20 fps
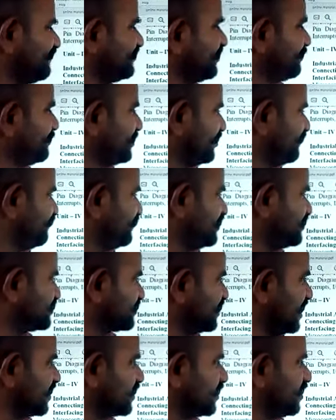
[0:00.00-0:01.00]
the peripherals
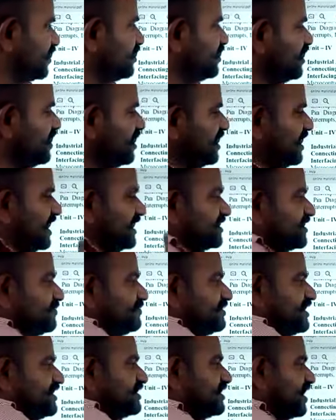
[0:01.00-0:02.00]
like light
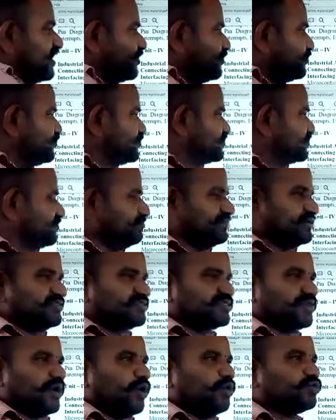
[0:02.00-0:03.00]
emitting diodes, means
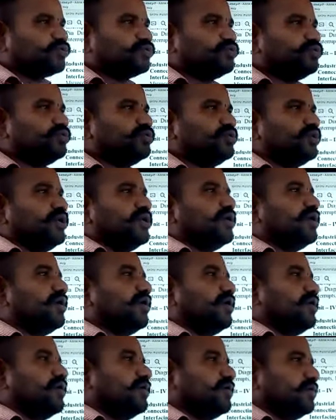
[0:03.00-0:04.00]
how to
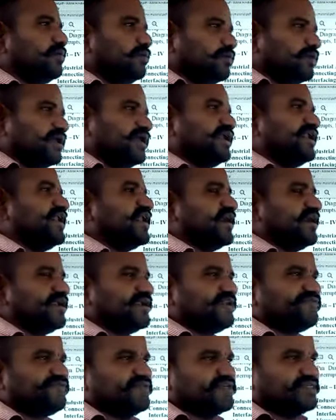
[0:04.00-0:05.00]
in the
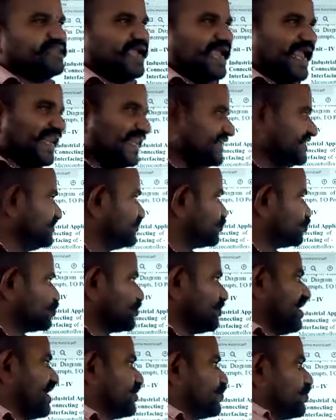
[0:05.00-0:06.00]
interface the LEDs to the
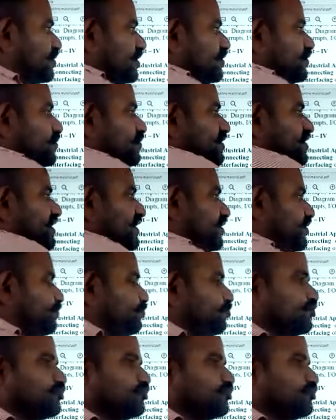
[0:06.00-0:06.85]
microcontroller, and push